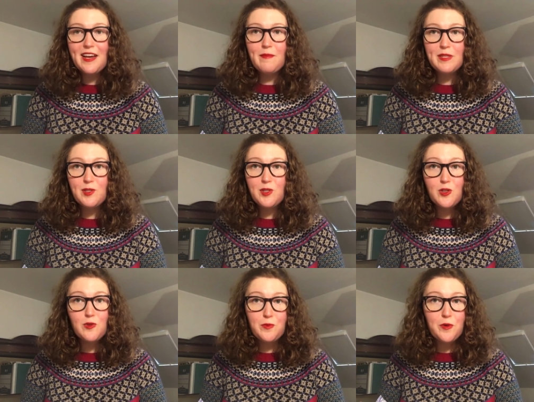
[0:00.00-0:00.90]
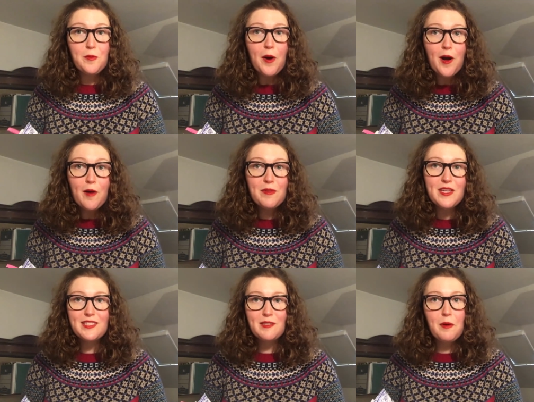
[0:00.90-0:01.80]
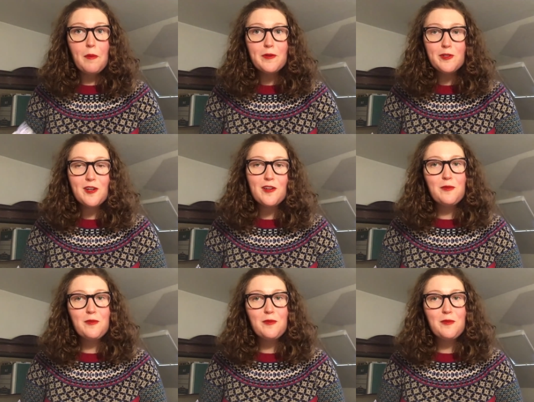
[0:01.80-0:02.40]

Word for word: Um, it's Stewed Rhubarb, that's the publisher.